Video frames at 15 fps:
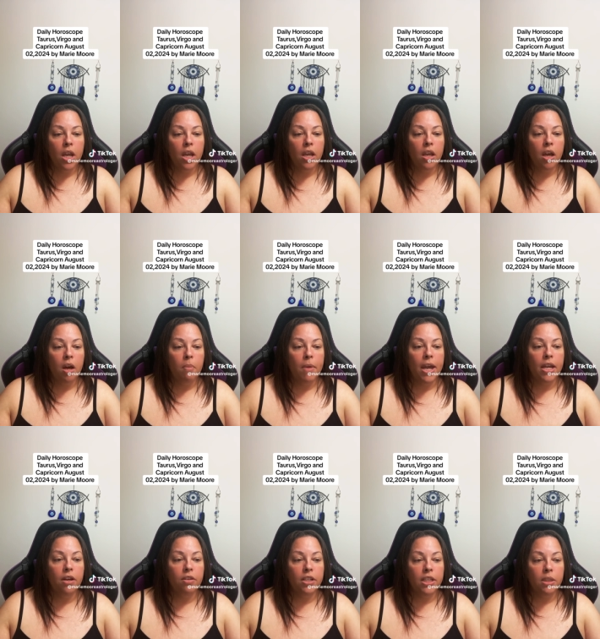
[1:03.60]
income at
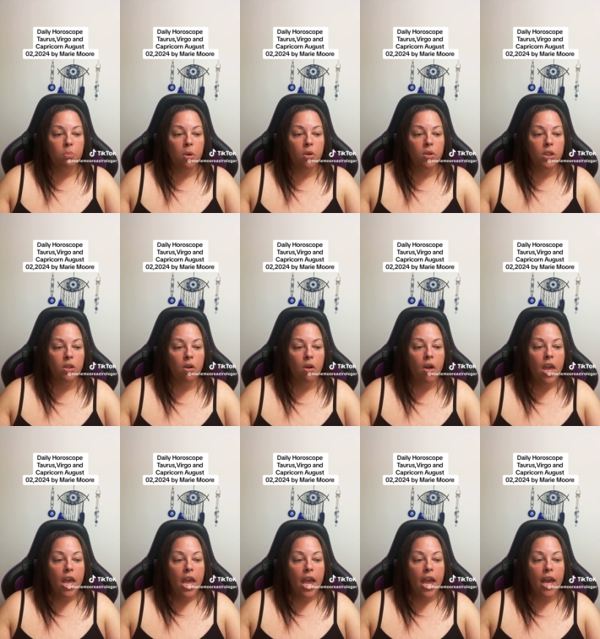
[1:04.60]
your disposal
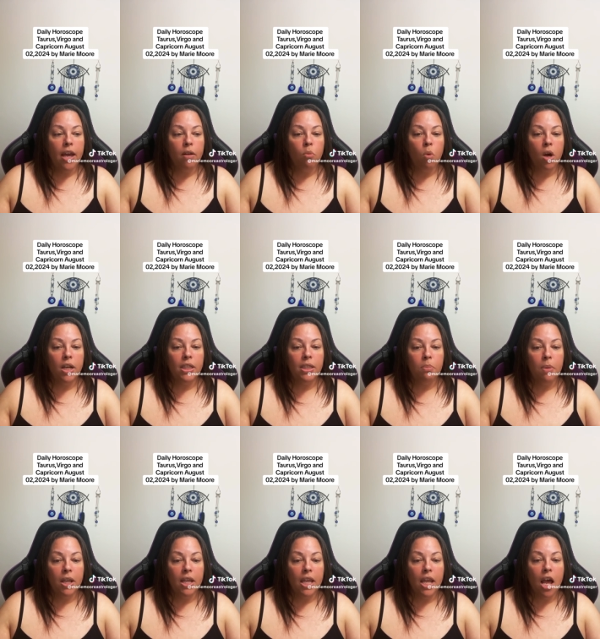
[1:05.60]
and want to
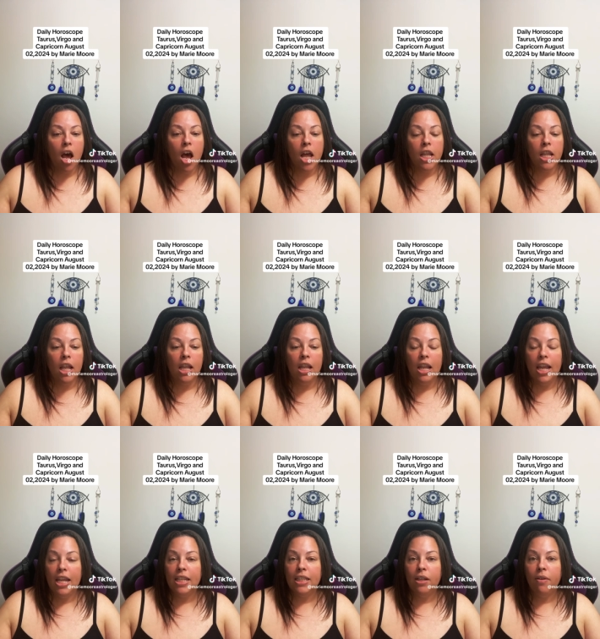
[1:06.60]
spend it on the
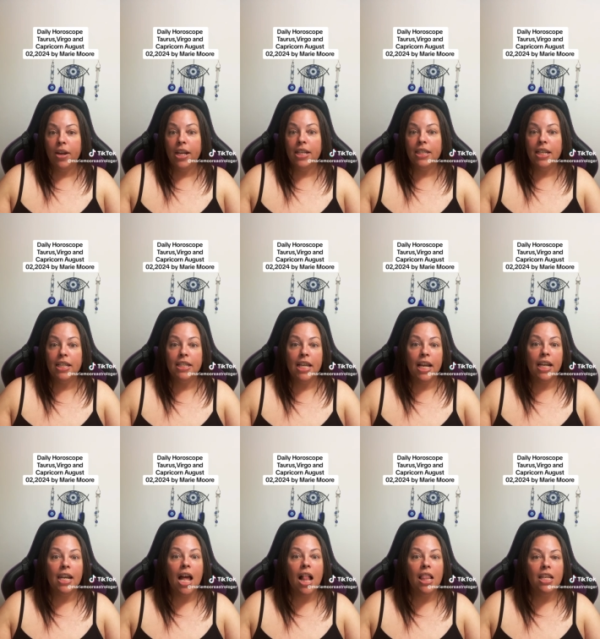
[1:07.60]
latest and greatest in
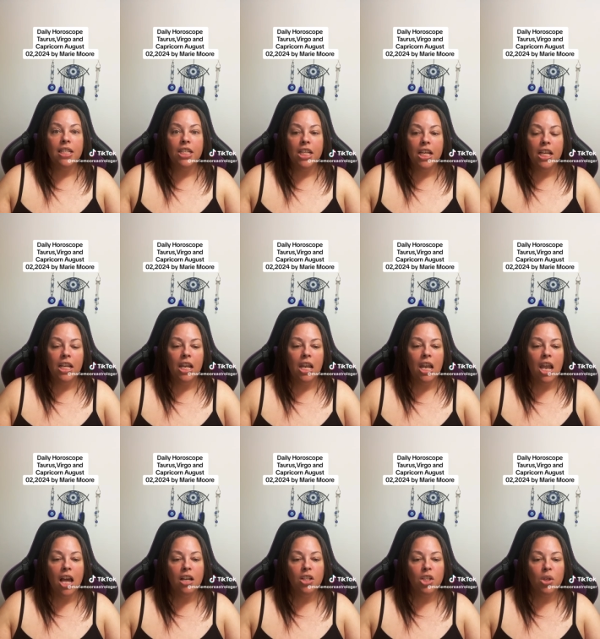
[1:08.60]
technology,
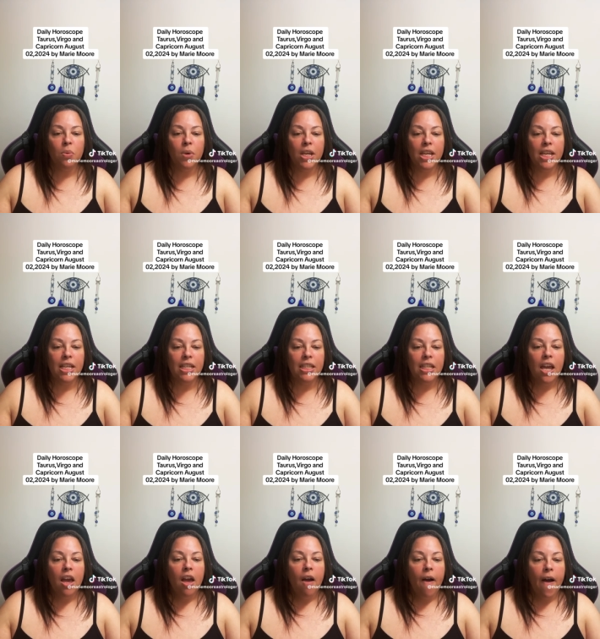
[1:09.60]
luxuries.
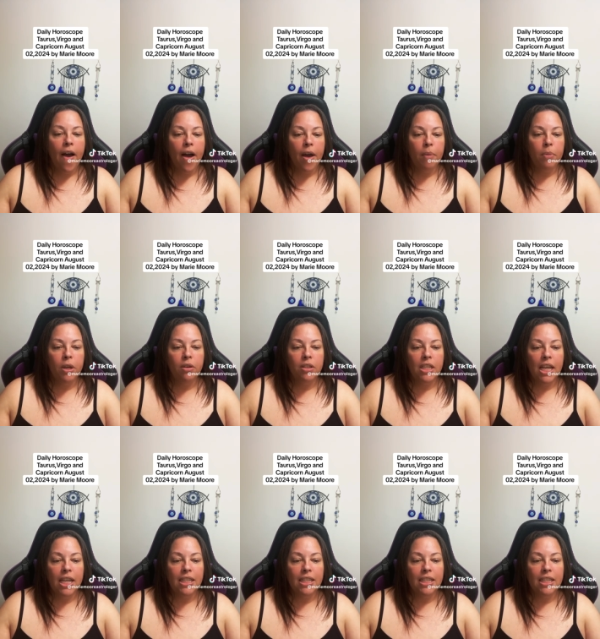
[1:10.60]
Um, your
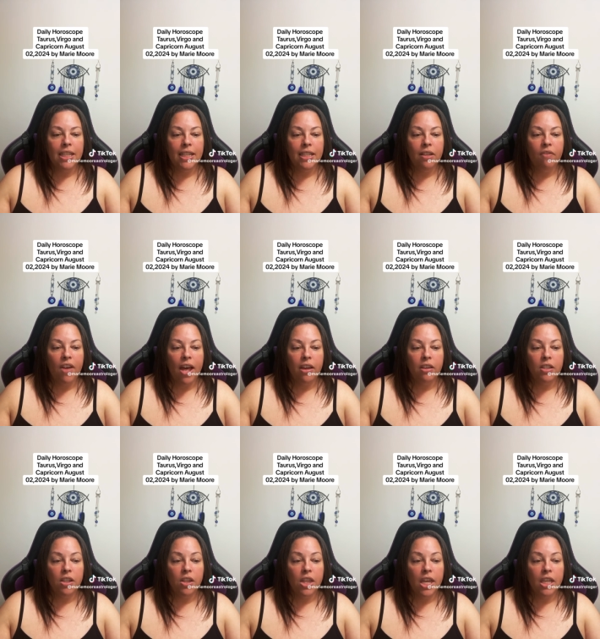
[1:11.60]
taste and sense of values
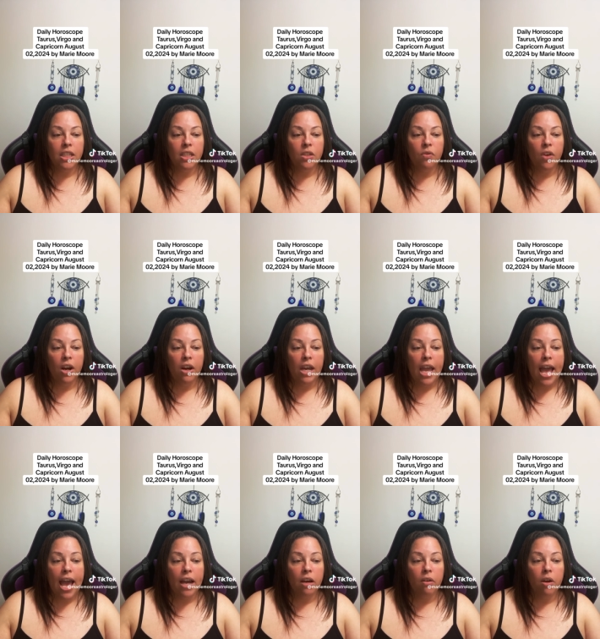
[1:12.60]
of things is very
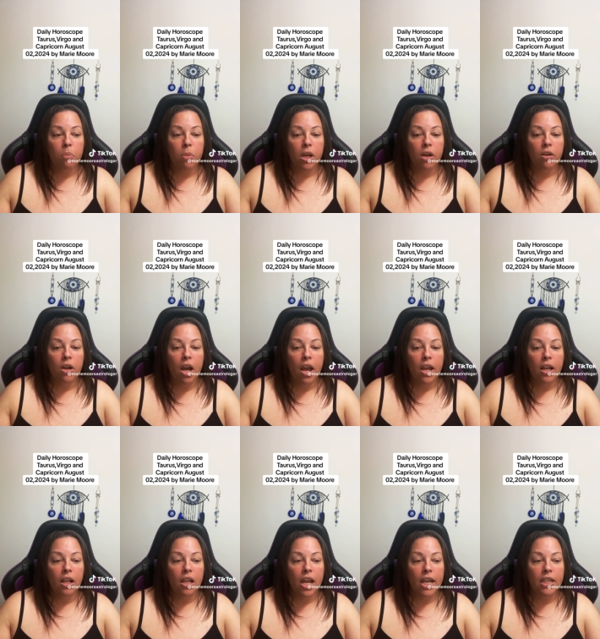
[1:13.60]
accurate, but you're not
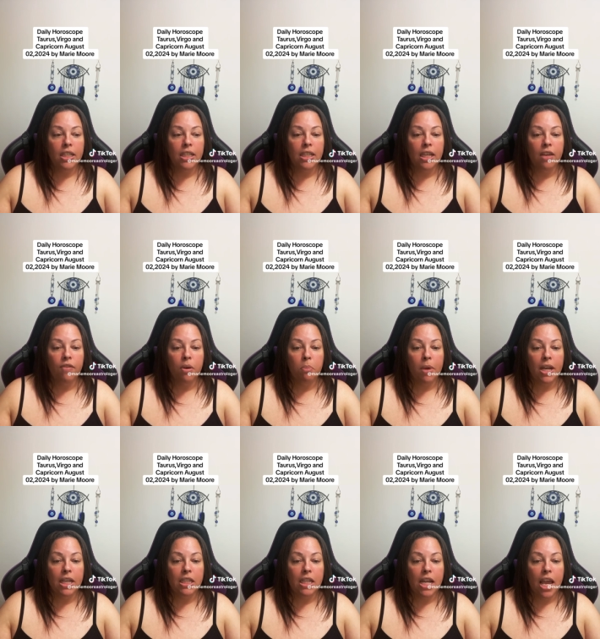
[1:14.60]
inclined to save your
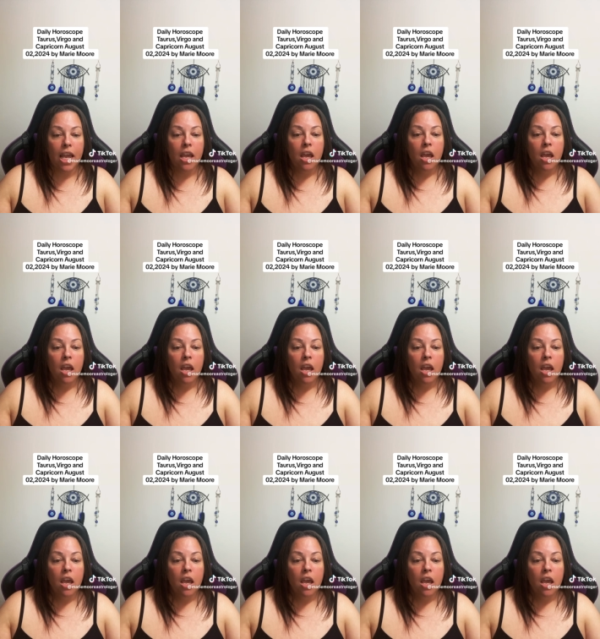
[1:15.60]
money today.